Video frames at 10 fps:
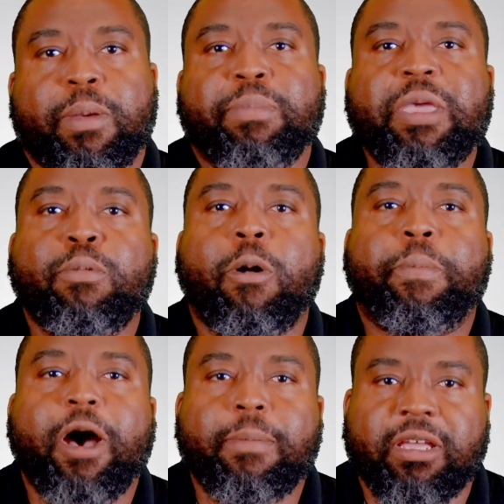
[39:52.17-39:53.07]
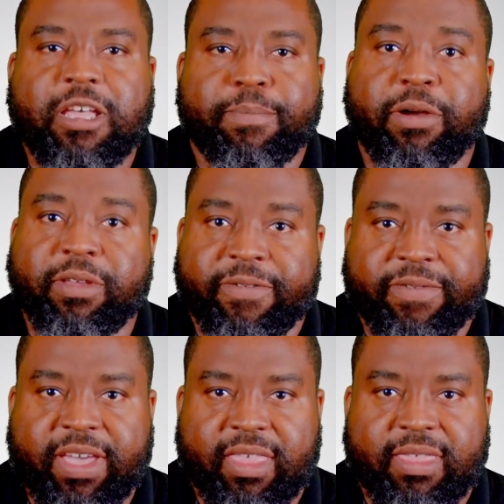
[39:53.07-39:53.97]
Be more public about your
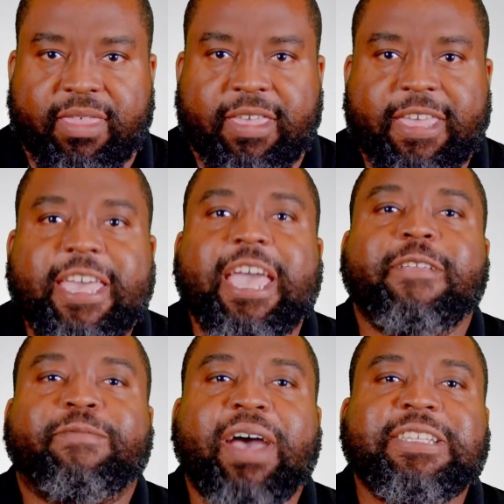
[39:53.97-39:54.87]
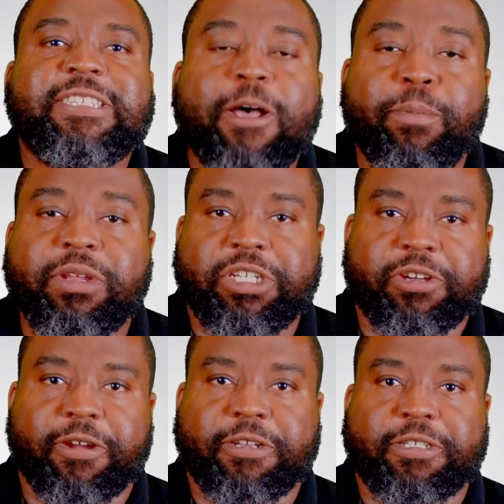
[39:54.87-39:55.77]
faith? Invite someone to
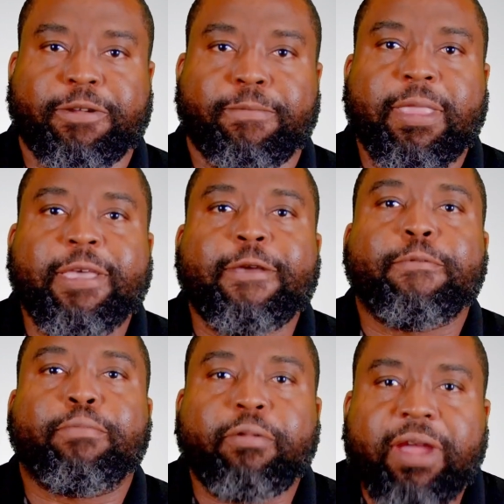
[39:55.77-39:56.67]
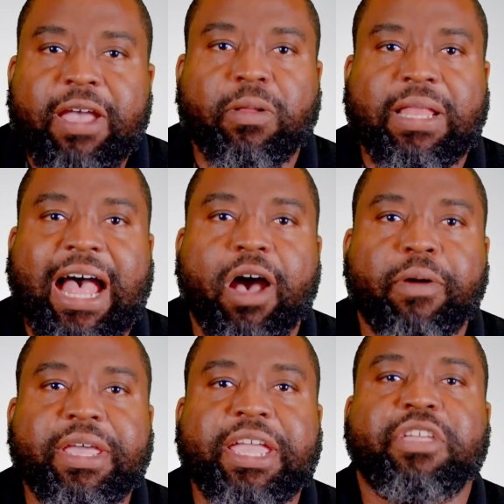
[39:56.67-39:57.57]
church? Pray out
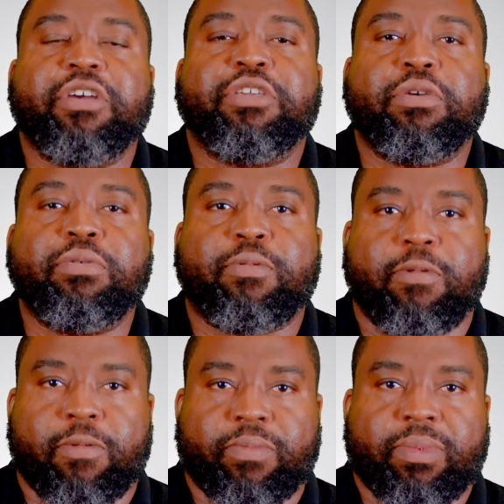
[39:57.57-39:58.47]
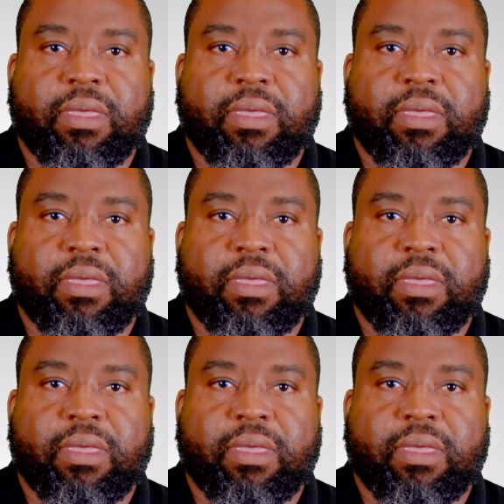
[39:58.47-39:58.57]
loud in your youth group?